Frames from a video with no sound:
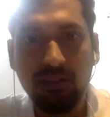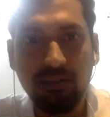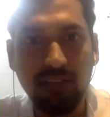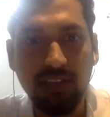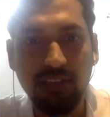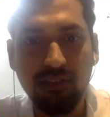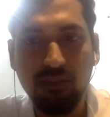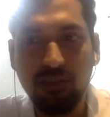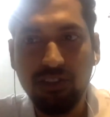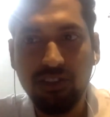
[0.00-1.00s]
Thank you so
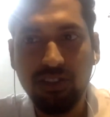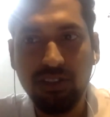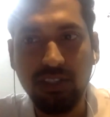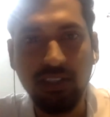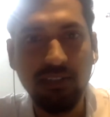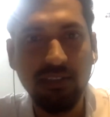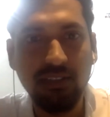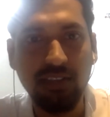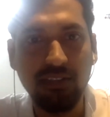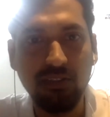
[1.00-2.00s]
much, Shirin.
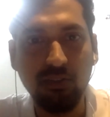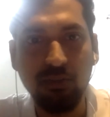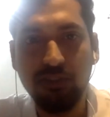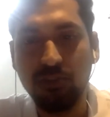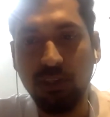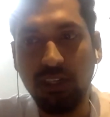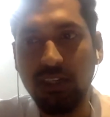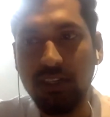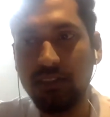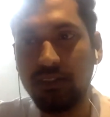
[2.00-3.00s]
Thanks so much for joining
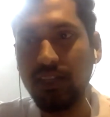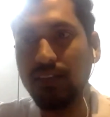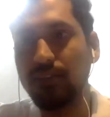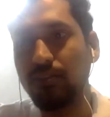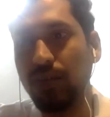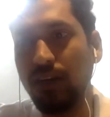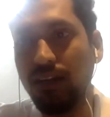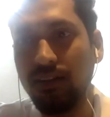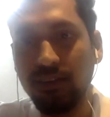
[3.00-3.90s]
us. Thanks, Kunal.